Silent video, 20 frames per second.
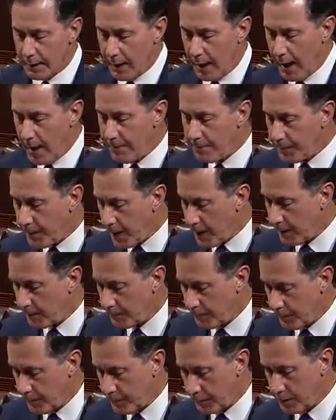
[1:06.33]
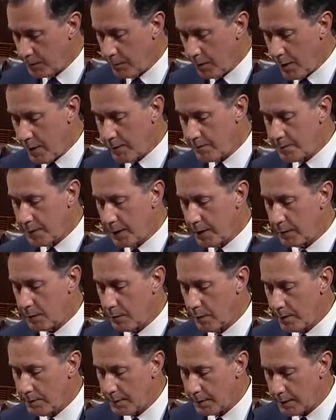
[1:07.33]
I'm thankful for the brave men
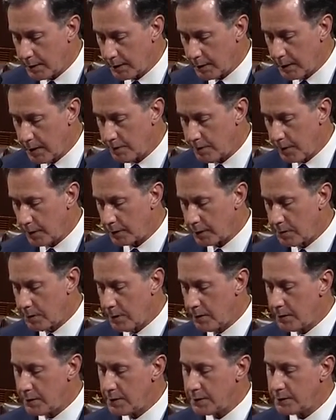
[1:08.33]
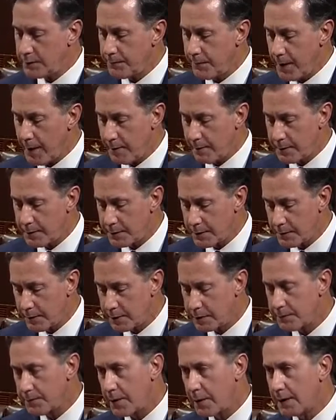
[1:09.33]
and women that keep our communities, families, and
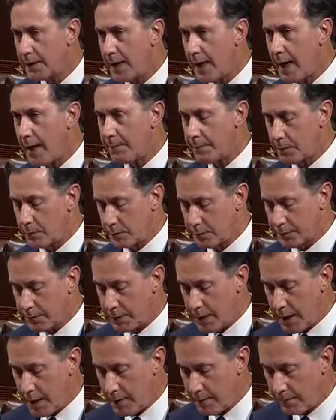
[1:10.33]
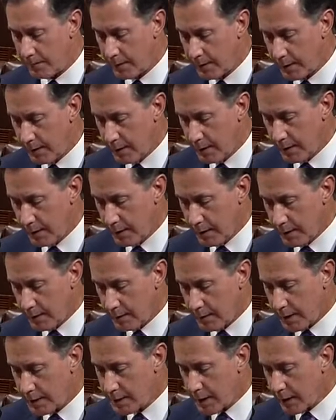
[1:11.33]
this very Capitol safe.
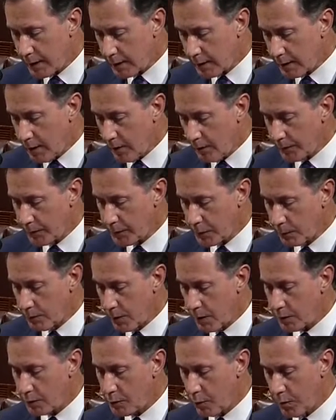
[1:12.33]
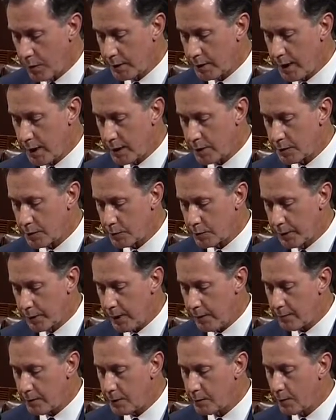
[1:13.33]
They take an oath to run toward danger when
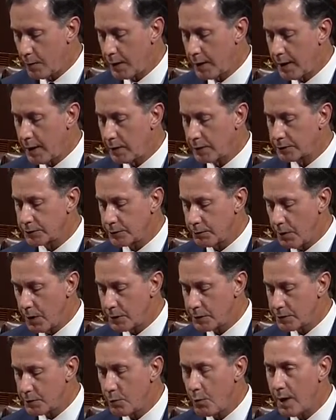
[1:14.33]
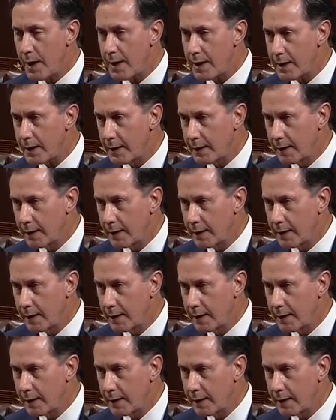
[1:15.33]
everyone else runs away.